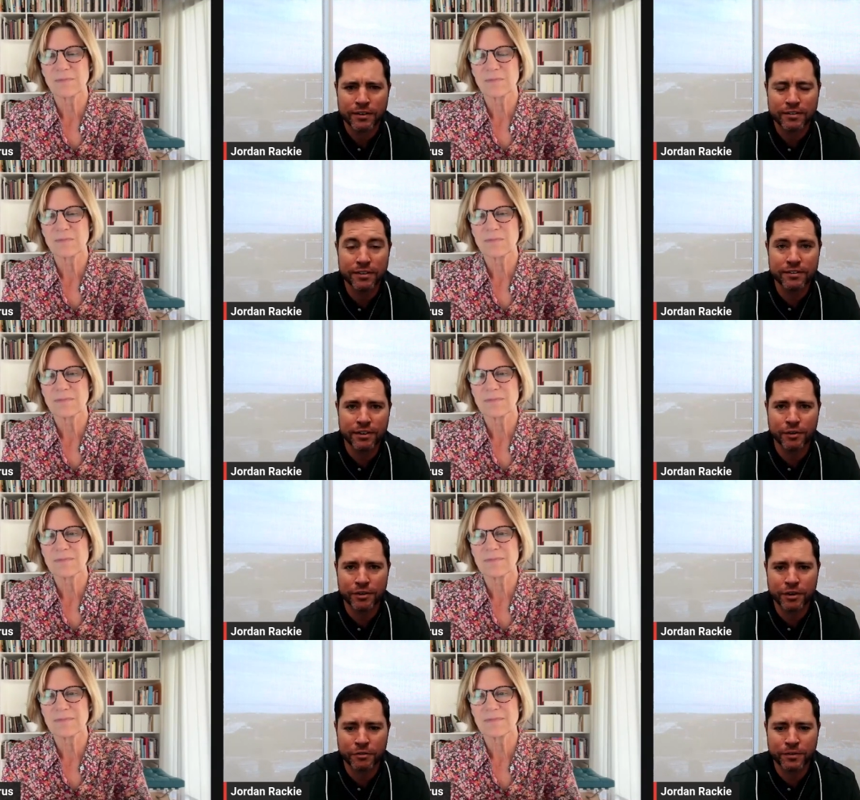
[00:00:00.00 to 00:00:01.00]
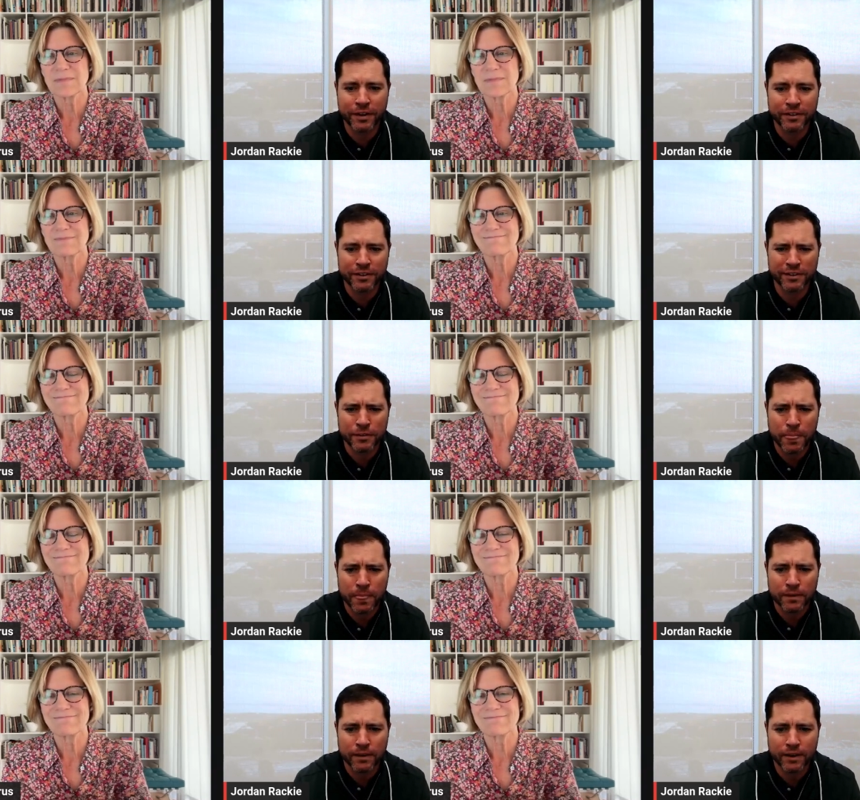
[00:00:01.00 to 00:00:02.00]
Speaker 1: CTO and co-founder.
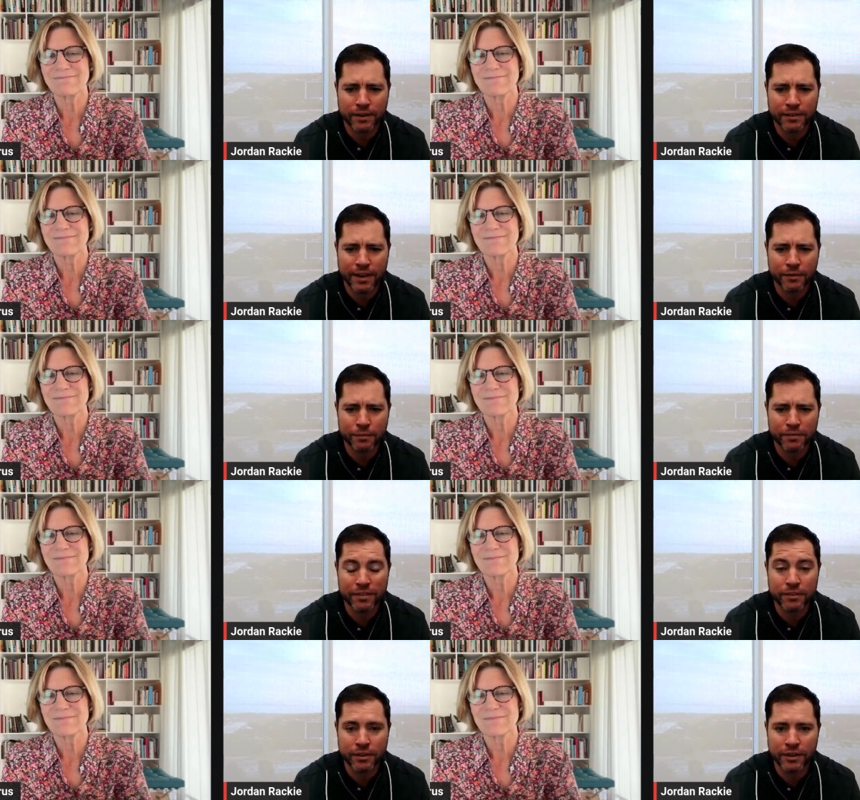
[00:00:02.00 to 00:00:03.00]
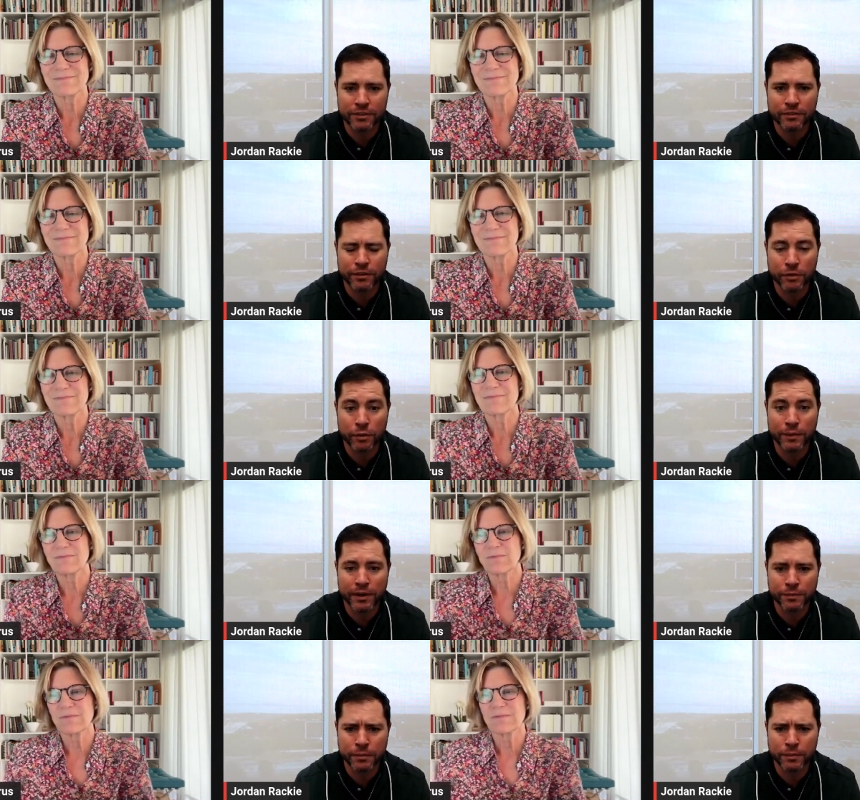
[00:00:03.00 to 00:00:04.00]
Mm. Uh, that collectively we
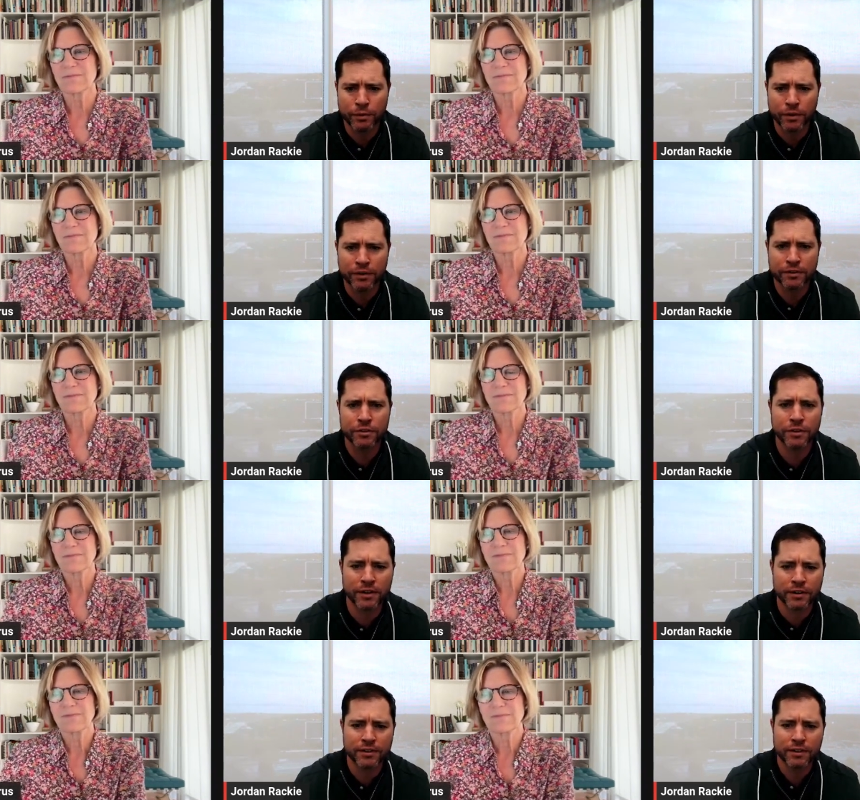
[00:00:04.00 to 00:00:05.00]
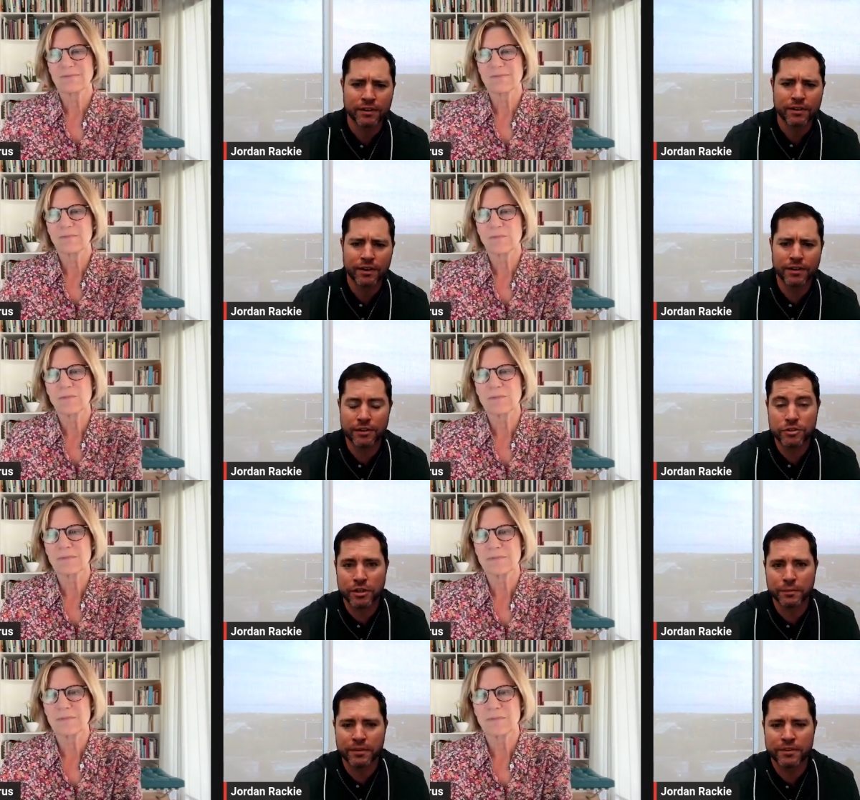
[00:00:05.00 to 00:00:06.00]
make up the board, including a, another
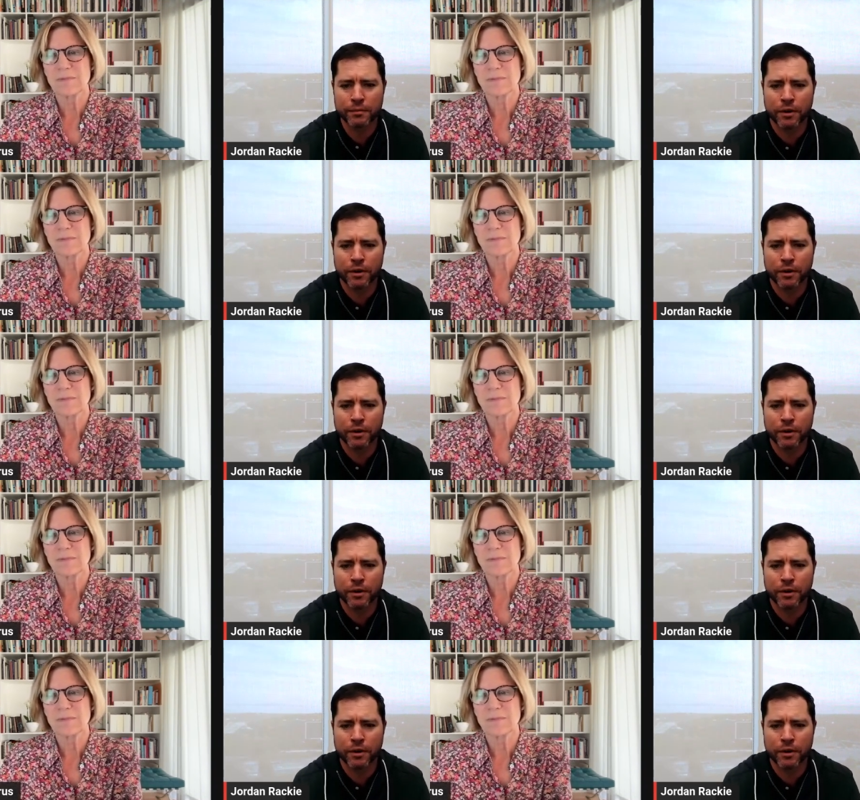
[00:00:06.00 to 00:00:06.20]
gentleman, Tim